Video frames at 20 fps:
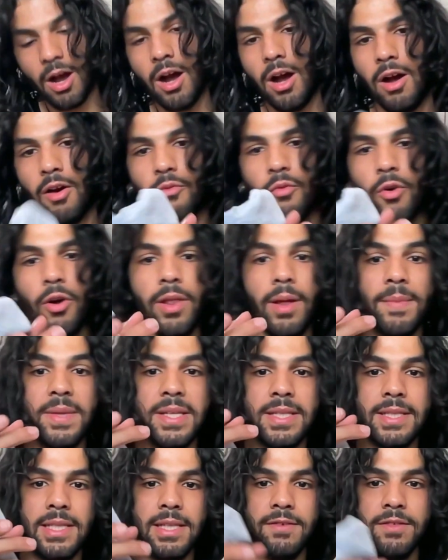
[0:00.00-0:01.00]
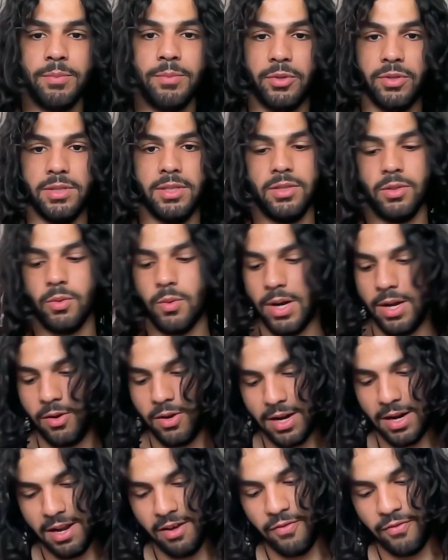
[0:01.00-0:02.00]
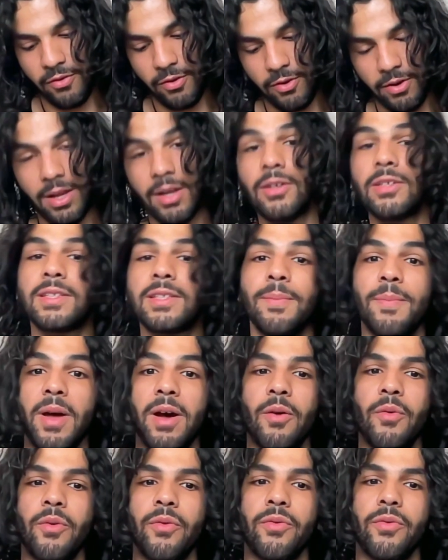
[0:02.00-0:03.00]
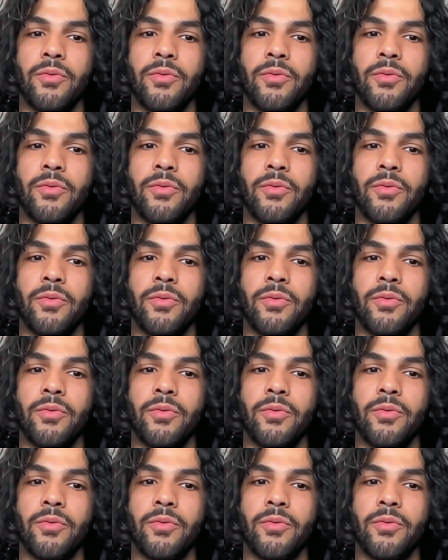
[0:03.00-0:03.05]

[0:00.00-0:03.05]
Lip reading: I rolled up the sleeves because it's quite long and I thought it looked better with